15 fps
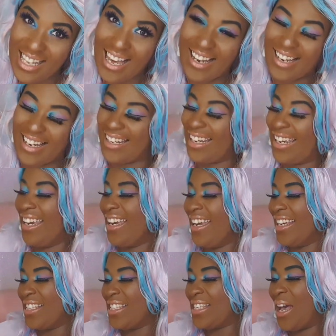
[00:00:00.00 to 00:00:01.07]
that, honey.
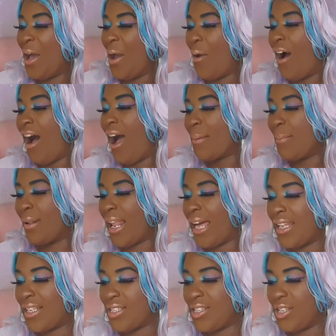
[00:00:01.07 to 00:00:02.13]
So I'm
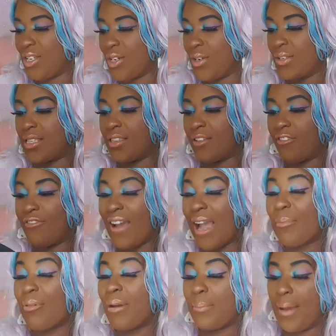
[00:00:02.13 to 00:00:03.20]
planning to use the
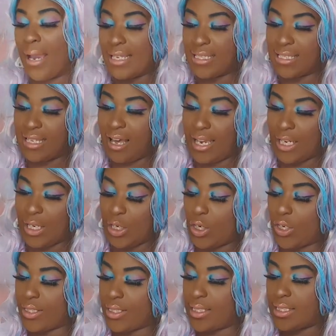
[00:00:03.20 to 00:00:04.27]
fabric paints that I
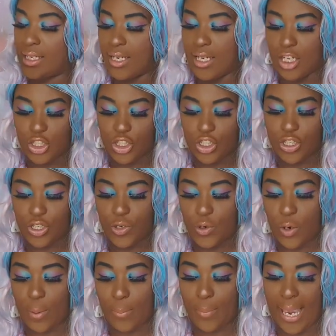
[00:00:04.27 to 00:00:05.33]
got
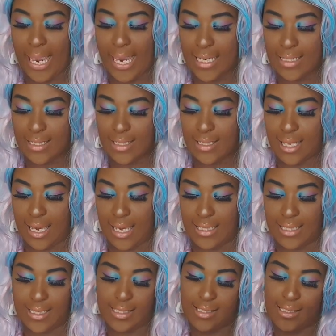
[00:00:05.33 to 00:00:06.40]
to paint
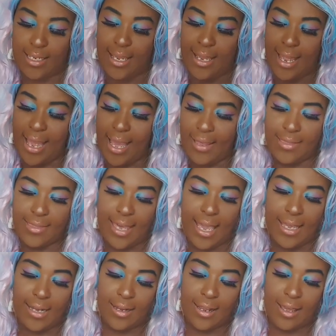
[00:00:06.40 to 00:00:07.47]
this and
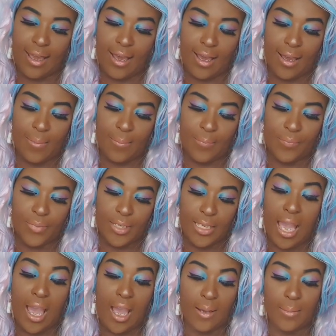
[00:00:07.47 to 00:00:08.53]
then
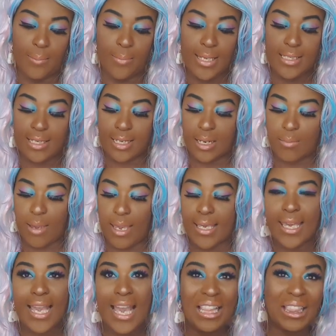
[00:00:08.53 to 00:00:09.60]
basically
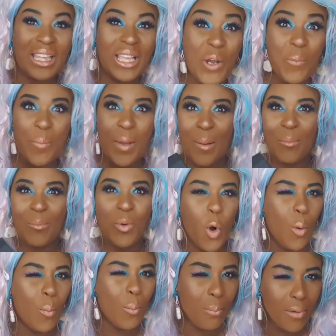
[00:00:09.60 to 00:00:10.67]
make it a little bit
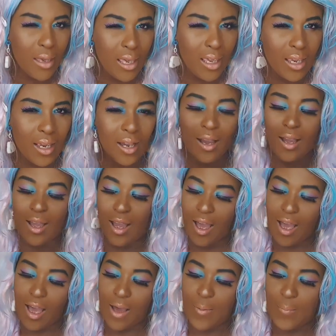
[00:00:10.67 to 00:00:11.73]
more me.
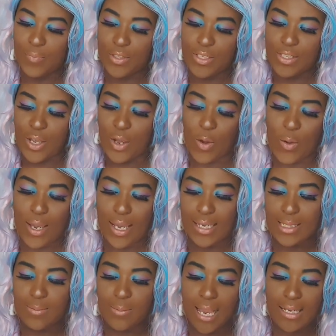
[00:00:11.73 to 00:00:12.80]
So
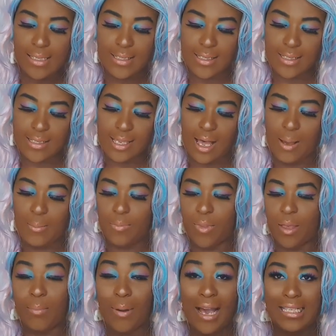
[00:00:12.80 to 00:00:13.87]
expect
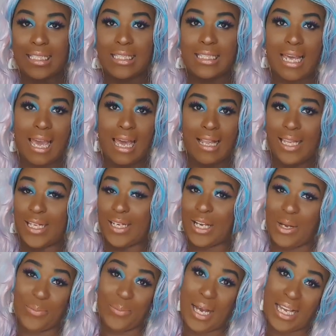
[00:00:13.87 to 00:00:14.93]
some pastel,
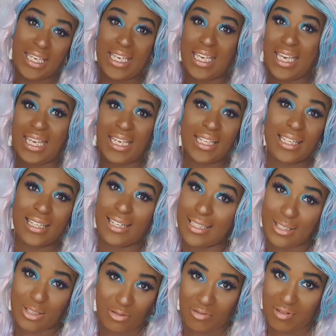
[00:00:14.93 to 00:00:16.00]
kawaii,
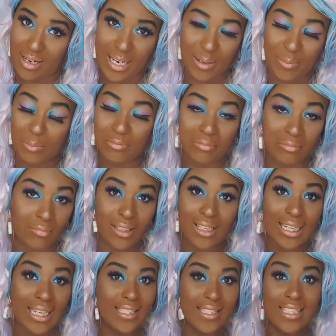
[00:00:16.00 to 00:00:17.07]
glittery,
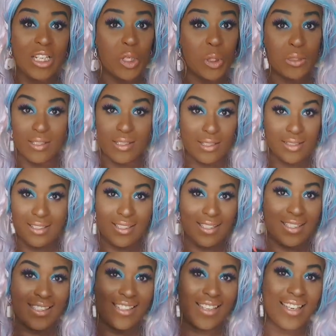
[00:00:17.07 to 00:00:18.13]
glitzy
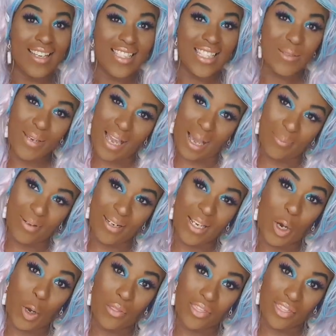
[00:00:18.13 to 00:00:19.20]
nonsense to be
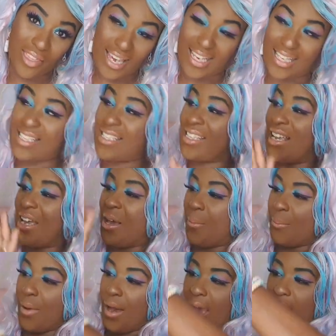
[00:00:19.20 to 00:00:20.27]
happening on this.
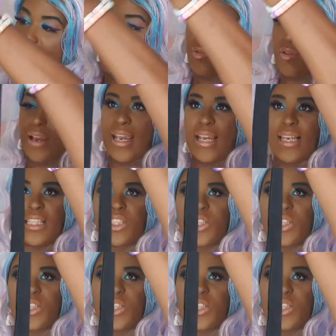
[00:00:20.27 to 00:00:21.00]
But I really